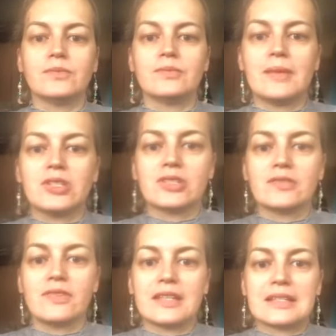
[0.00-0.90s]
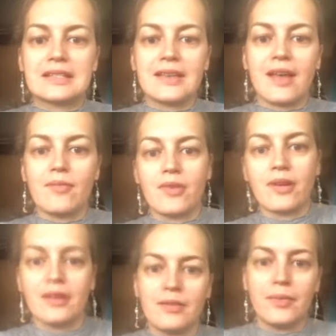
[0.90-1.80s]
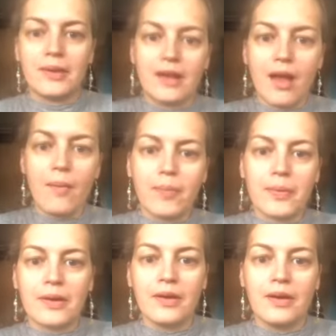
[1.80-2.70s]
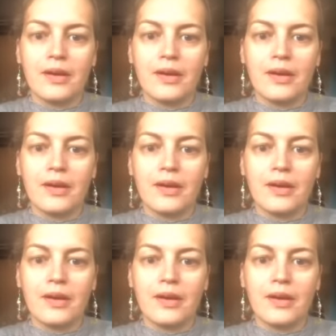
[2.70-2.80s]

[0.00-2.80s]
let me just fix this camera a bit up.